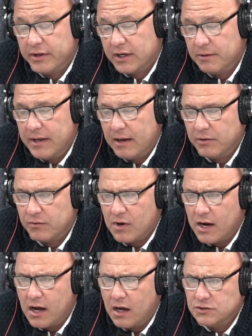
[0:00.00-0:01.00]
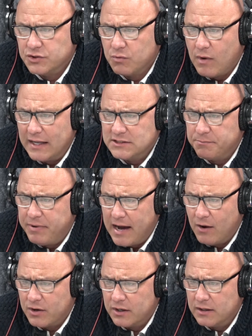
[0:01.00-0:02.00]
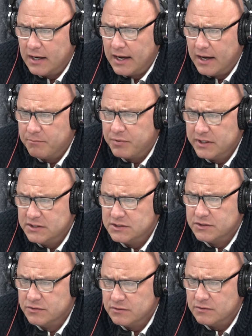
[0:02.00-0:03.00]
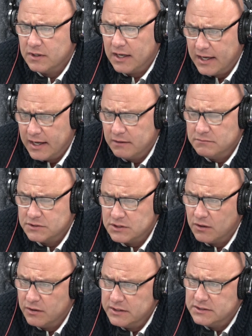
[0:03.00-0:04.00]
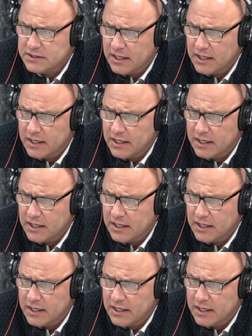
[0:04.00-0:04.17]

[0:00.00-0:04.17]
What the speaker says: Well, you're going to be able to run 100 watts of power pretty soon. So it's